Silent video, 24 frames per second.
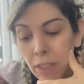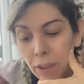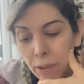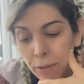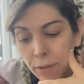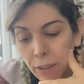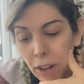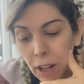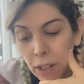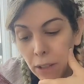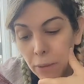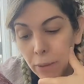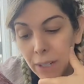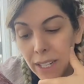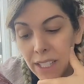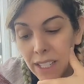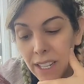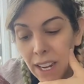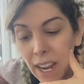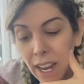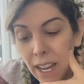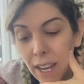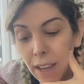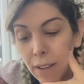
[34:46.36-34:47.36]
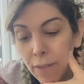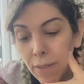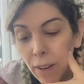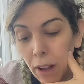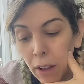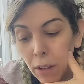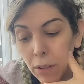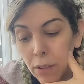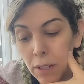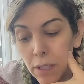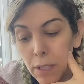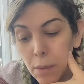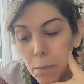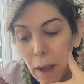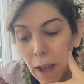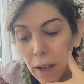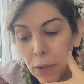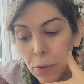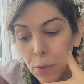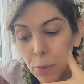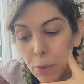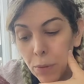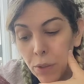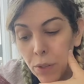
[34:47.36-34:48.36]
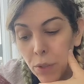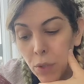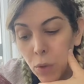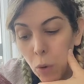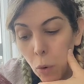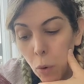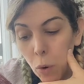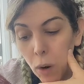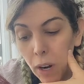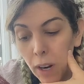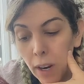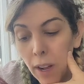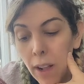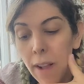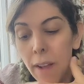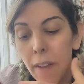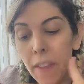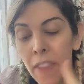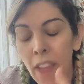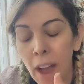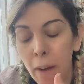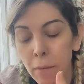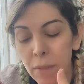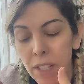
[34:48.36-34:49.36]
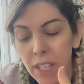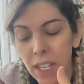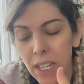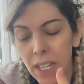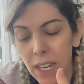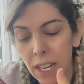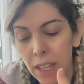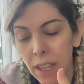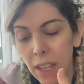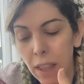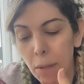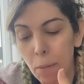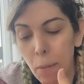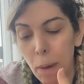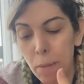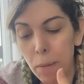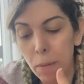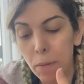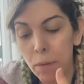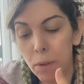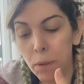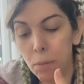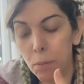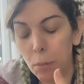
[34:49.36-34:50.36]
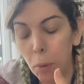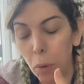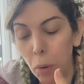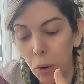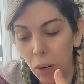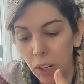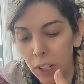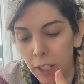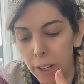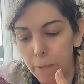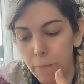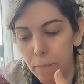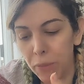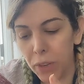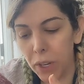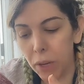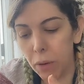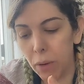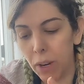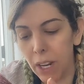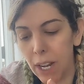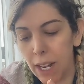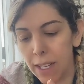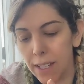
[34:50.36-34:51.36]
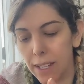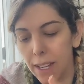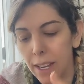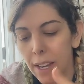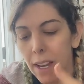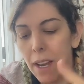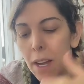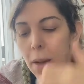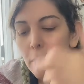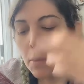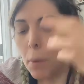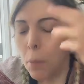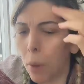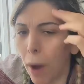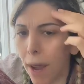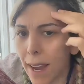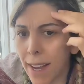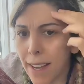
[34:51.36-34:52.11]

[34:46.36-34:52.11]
And the following day, he followed us back through the door, and that was the day that the baby was born, agreed Essie.